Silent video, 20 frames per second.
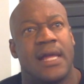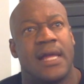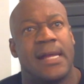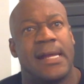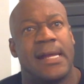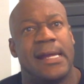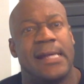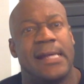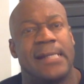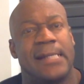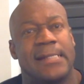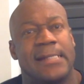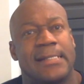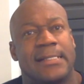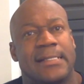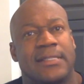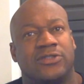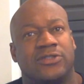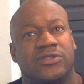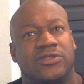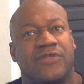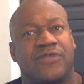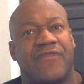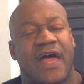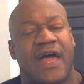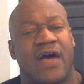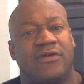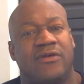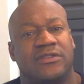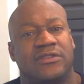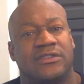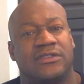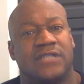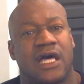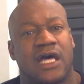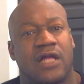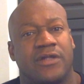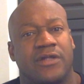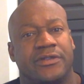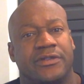$800 to
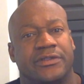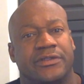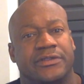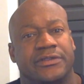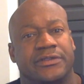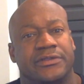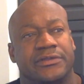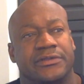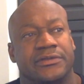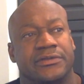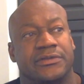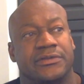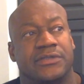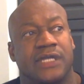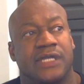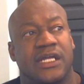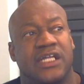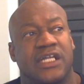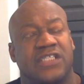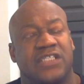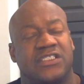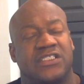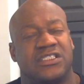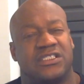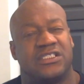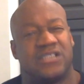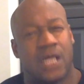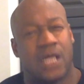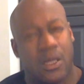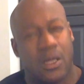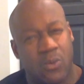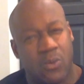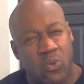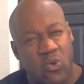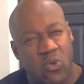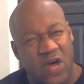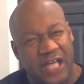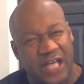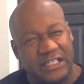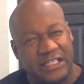$1,000 in a
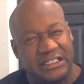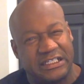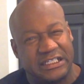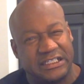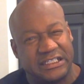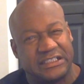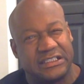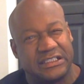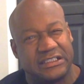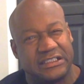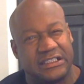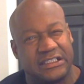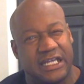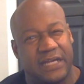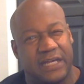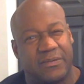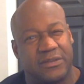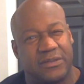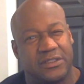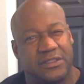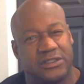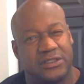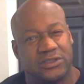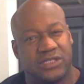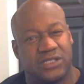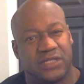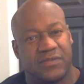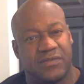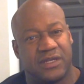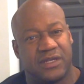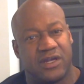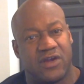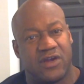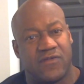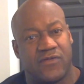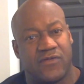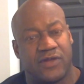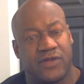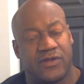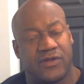somewhat decent neighborhood. You got to be
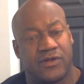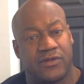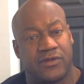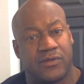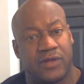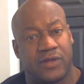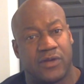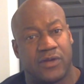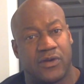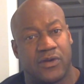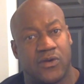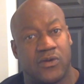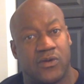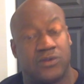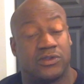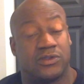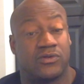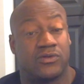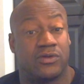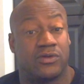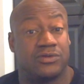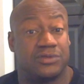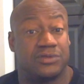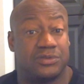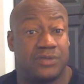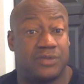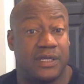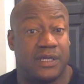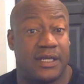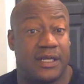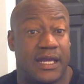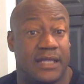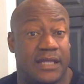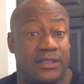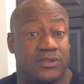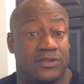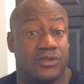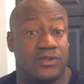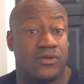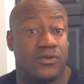careful at going to the grocery store at
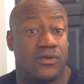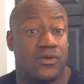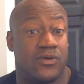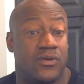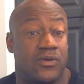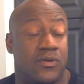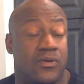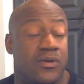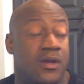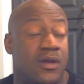night. Don't go.